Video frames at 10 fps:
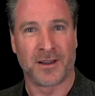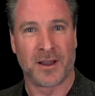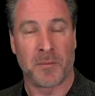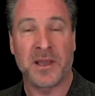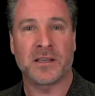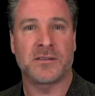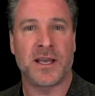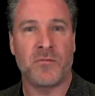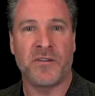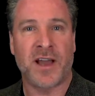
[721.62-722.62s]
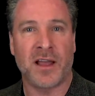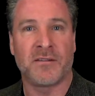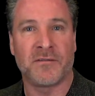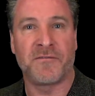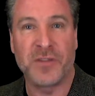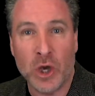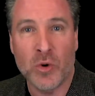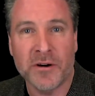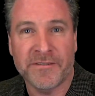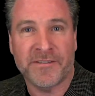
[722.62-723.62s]
Because then we've got
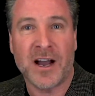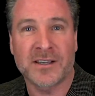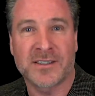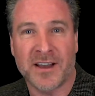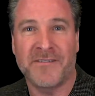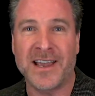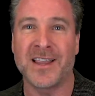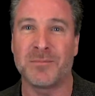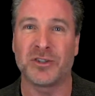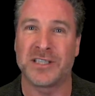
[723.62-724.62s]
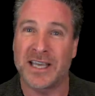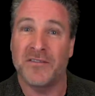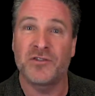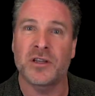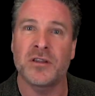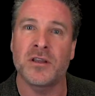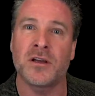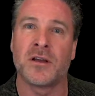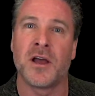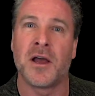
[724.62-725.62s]
fewer fucks available to give to
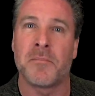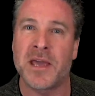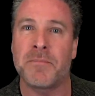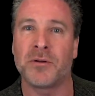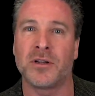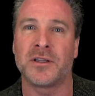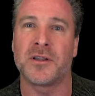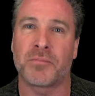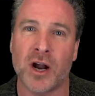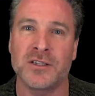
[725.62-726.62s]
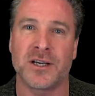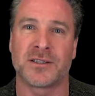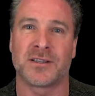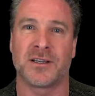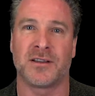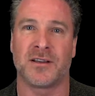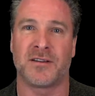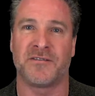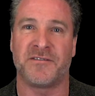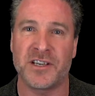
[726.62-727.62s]
the people and the projects and the
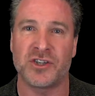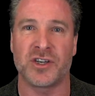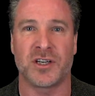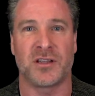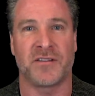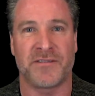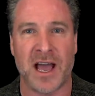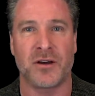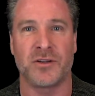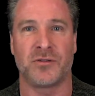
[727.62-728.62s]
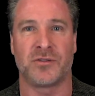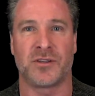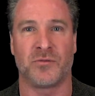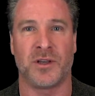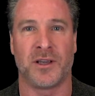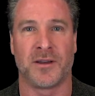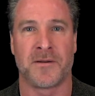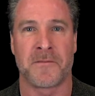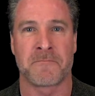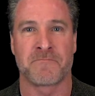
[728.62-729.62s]
vision and the values that we
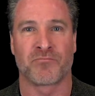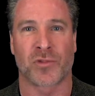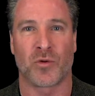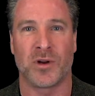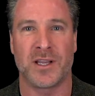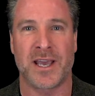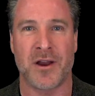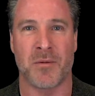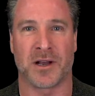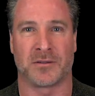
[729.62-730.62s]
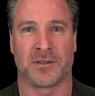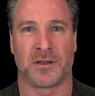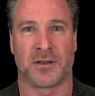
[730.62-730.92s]
really care about.